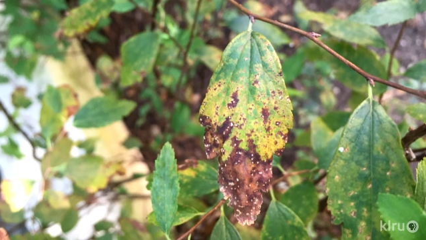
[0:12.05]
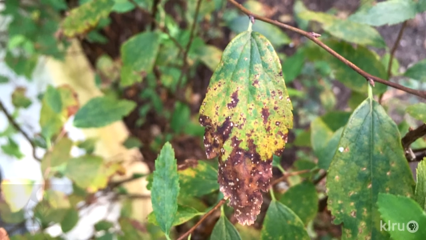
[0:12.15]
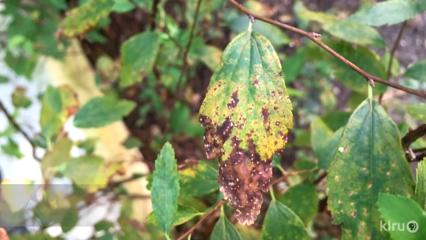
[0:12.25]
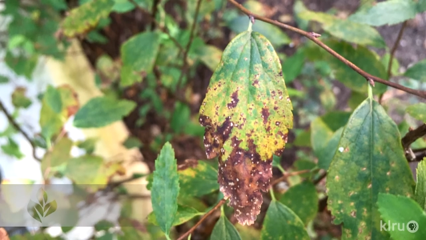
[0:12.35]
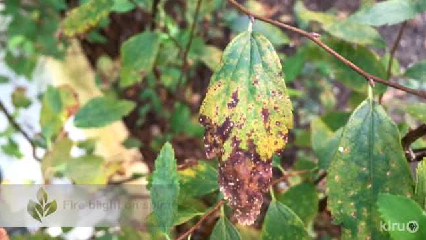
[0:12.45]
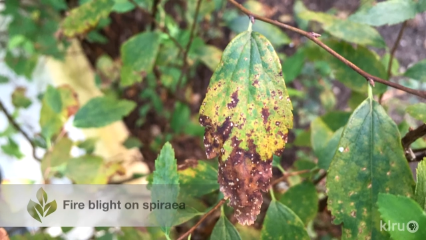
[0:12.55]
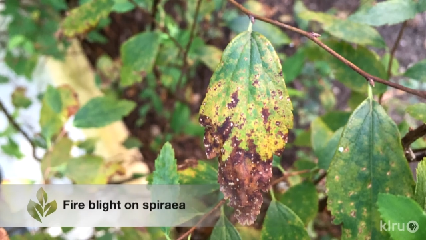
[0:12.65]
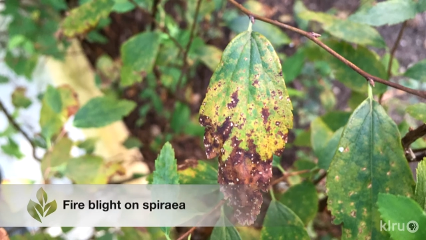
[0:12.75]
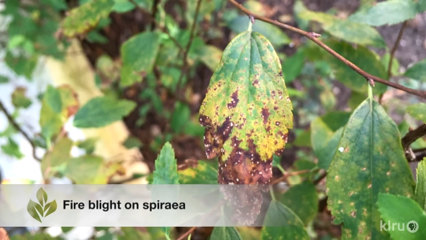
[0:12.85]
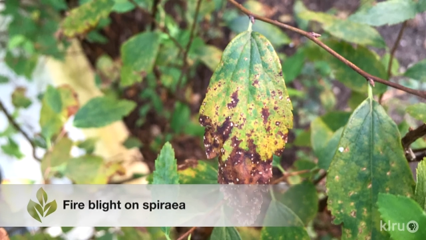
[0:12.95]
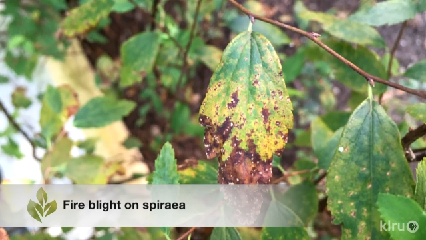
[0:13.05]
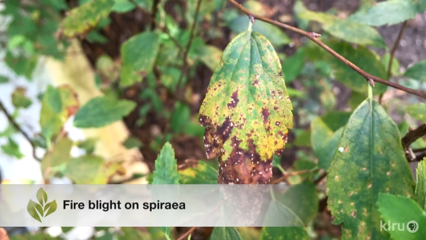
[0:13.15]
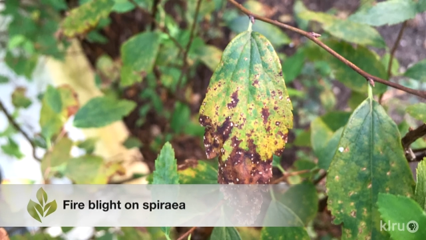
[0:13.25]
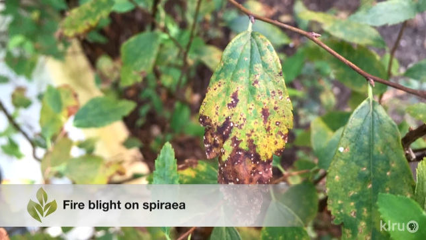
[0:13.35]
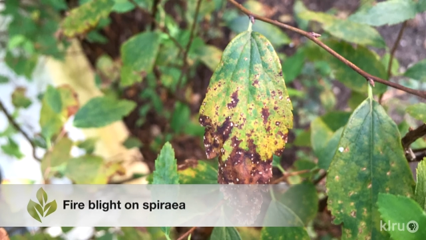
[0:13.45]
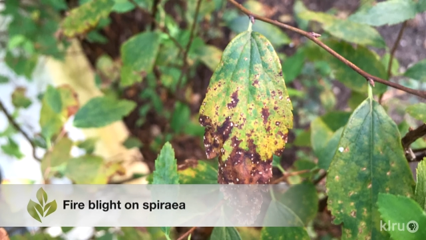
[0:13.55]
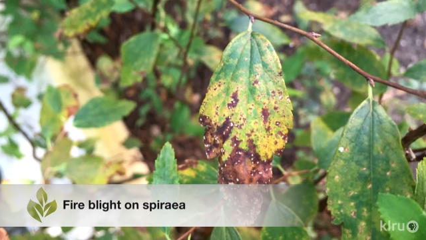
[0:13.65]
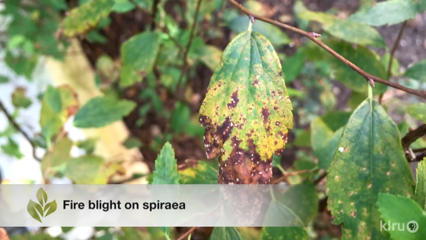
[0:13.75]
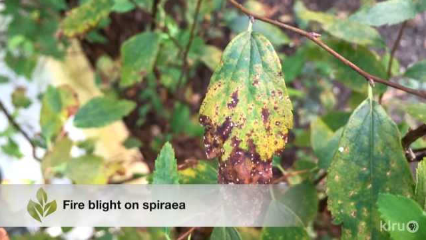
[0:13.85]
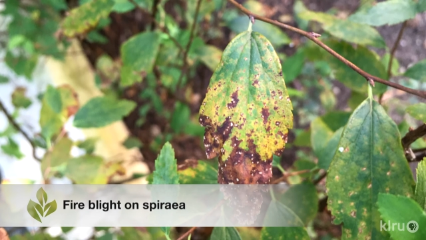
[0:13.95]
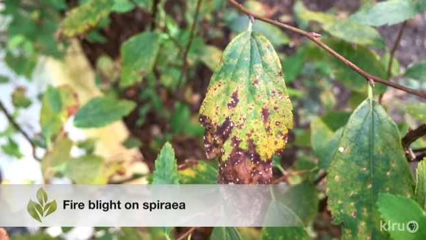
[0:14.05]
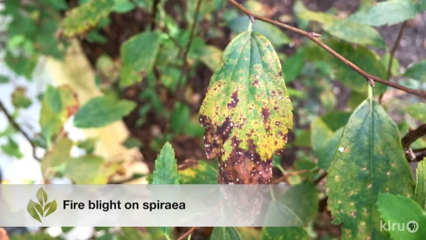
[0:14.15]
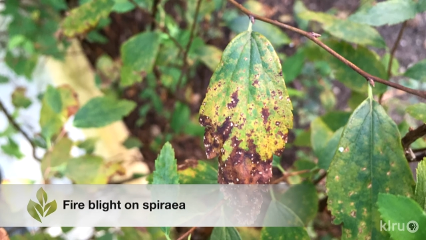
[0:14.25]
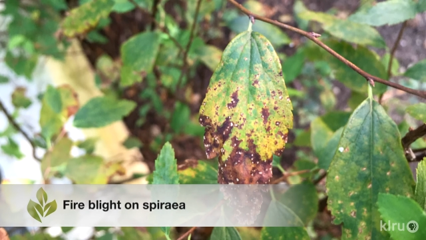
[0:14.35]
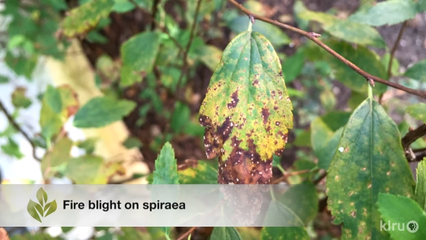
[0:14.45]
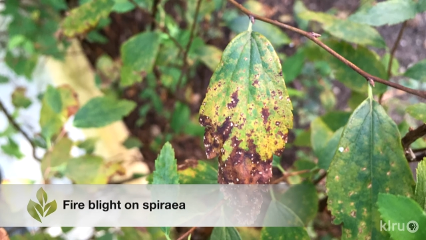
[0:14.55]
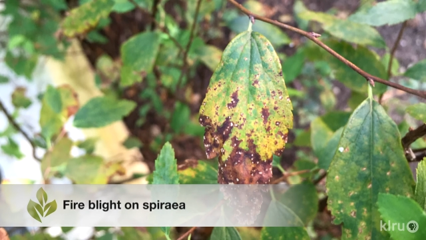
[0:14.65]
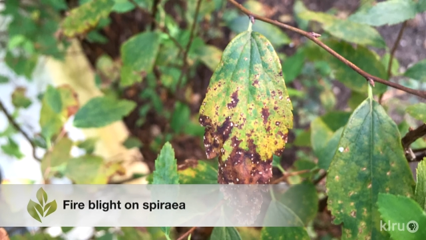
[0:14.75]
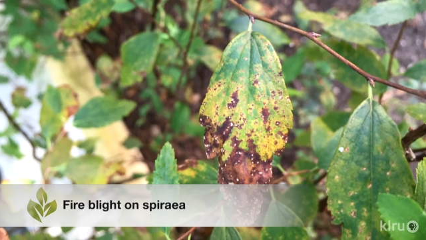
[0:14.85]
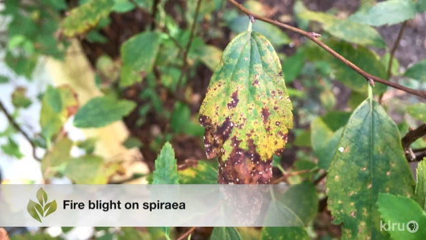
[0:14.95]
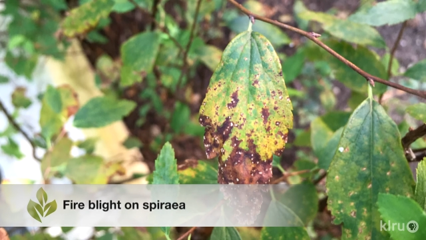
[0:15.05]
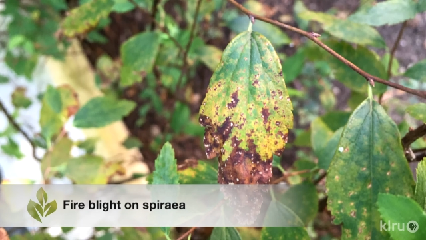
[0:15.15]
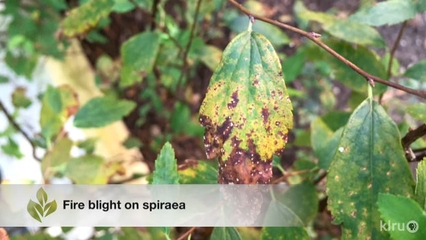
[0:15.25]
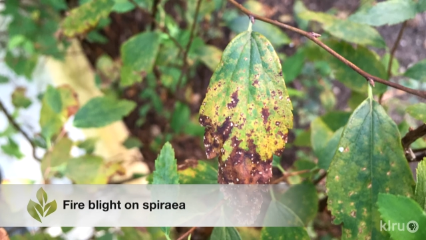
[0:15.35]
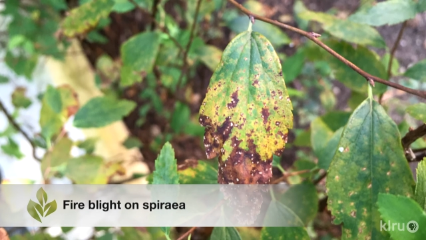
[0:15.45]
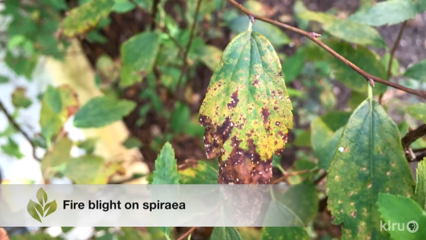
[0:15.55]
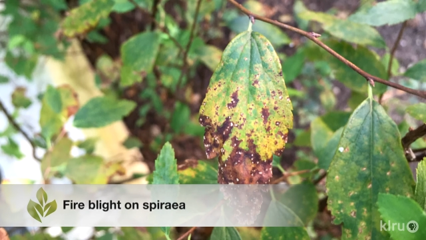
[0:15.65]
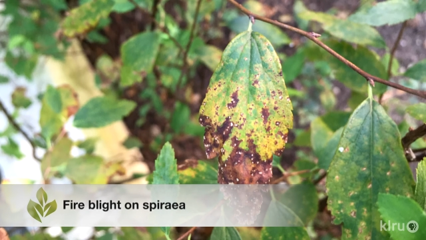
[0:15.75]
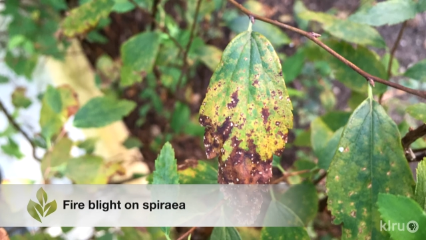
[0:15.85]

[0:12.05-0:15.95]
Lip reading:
[unreadable: no face in view]